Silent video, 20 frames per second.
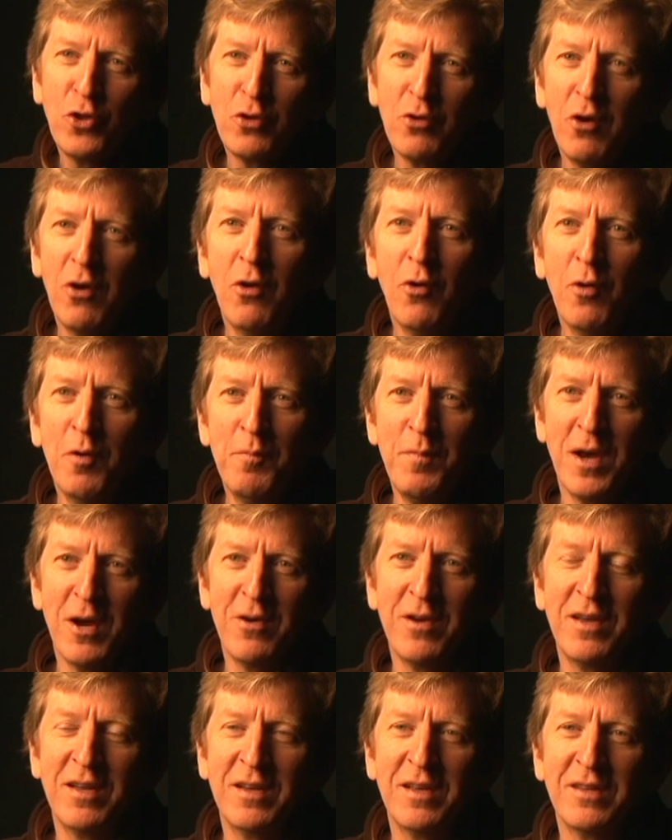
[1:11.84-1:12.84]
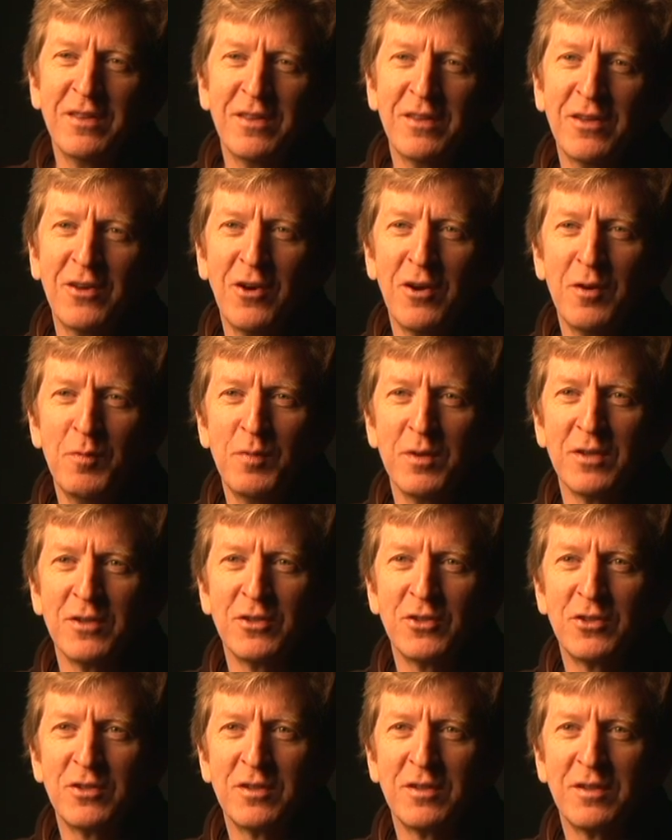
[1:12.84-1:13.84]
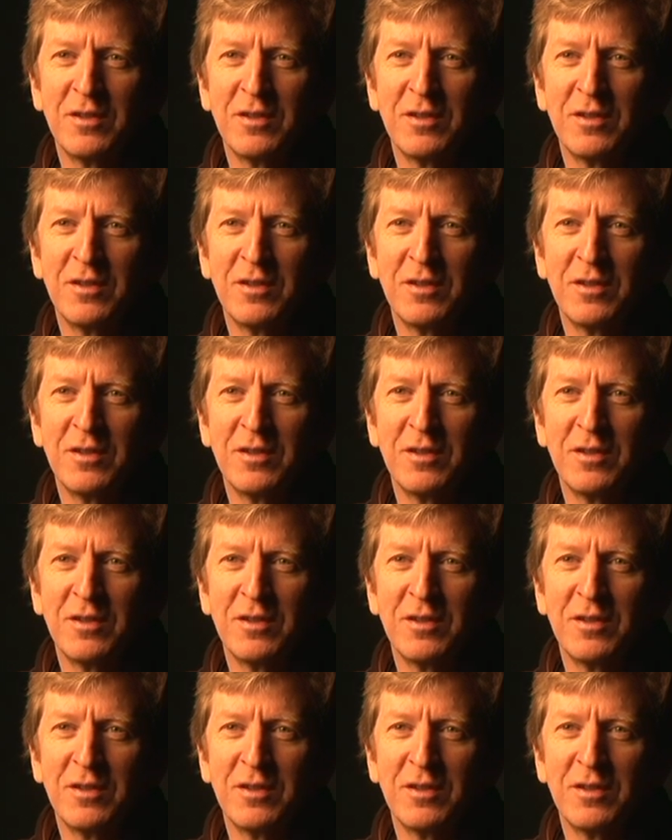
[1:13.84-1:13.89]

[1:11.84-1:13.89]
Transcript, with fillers: throw a marionette in the garbage?